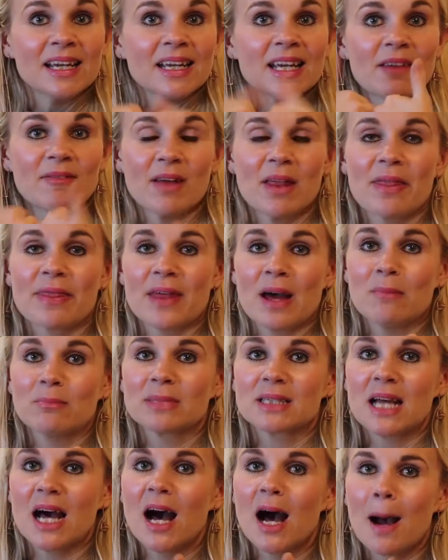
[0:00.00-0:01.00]
give it a
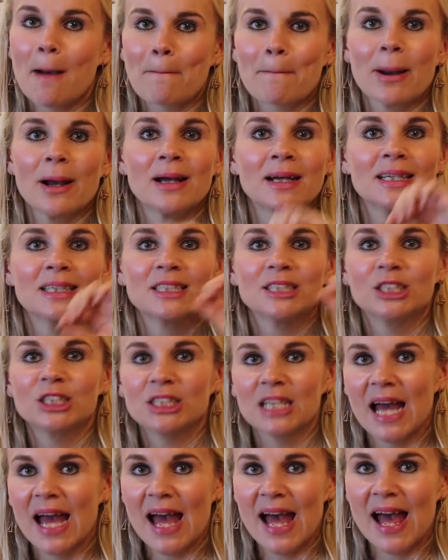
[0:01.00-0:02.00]
thumbs up,
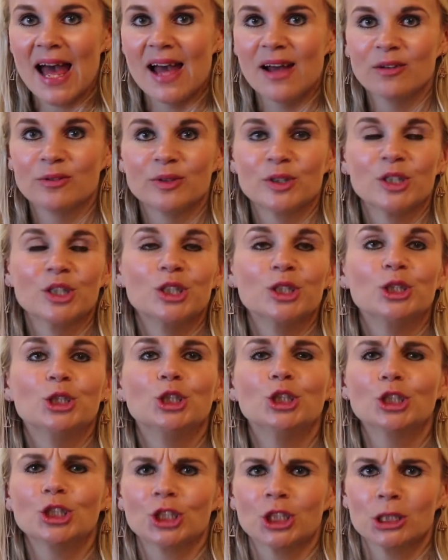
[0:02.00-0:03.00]
share,
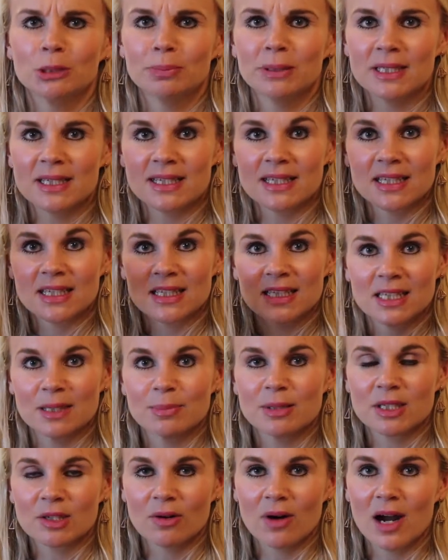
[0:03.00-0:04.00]
YouTubers,
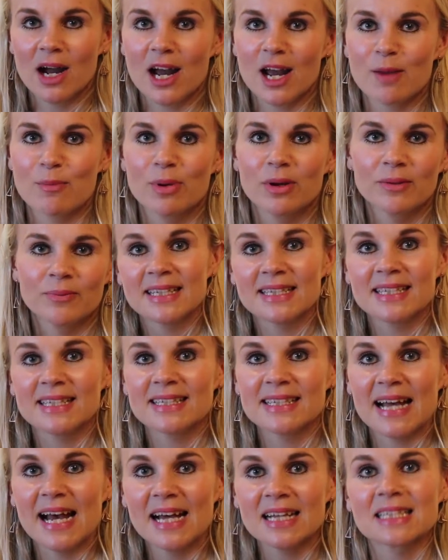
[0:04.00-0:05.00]
subscribe. This
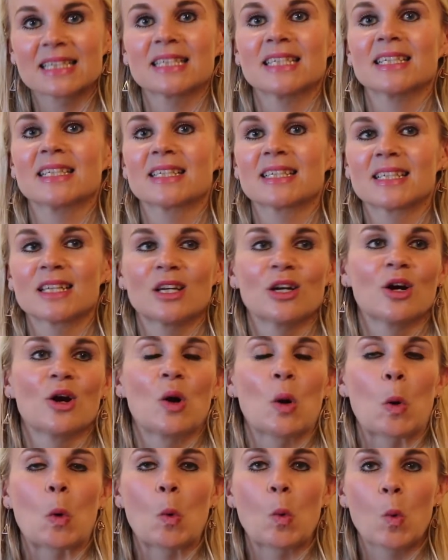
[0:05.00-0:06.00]
is Acids
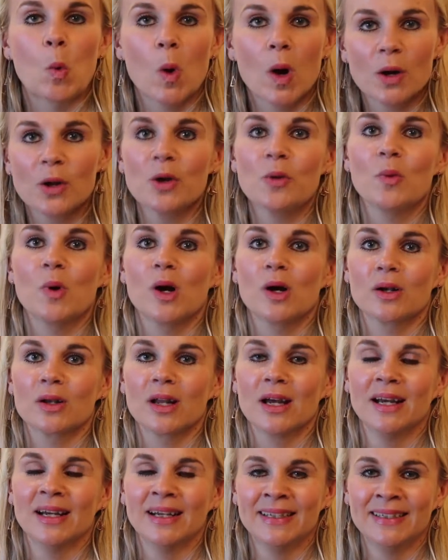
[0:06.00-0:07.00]

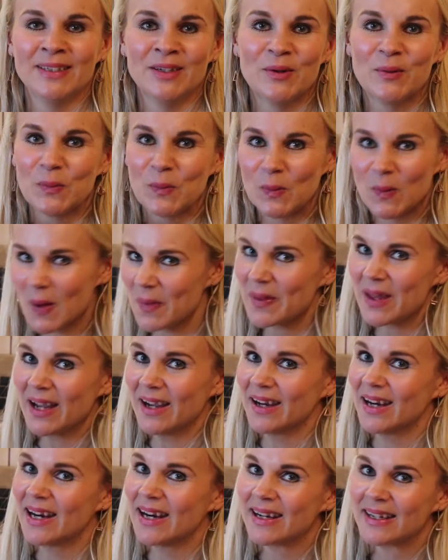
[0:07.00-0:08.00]
101, what they
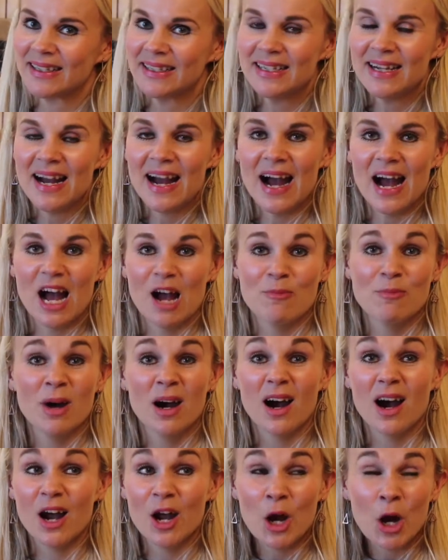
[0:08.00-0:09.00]
are.
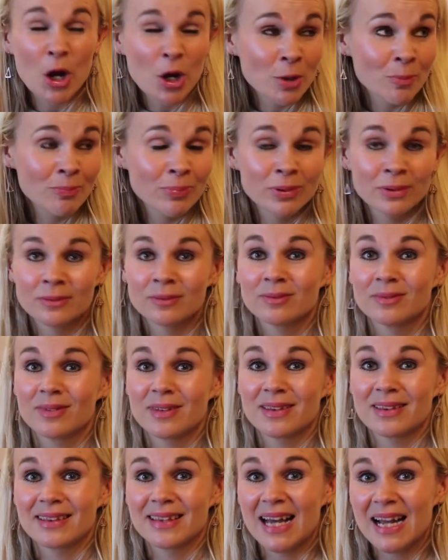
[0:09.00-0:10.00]
I hope
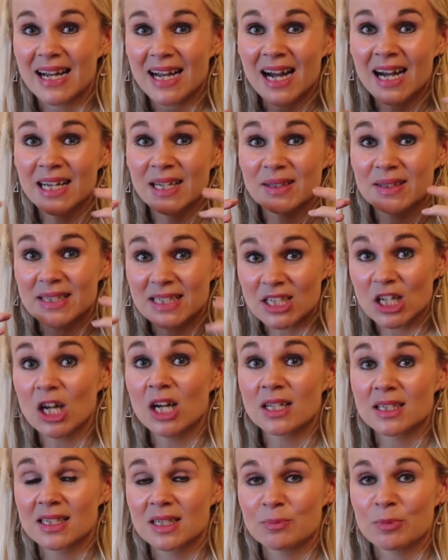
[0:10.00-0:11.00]
that kind of
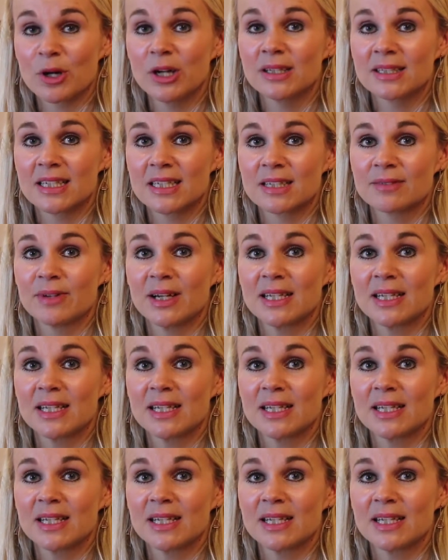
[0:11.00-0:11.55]
starts the process of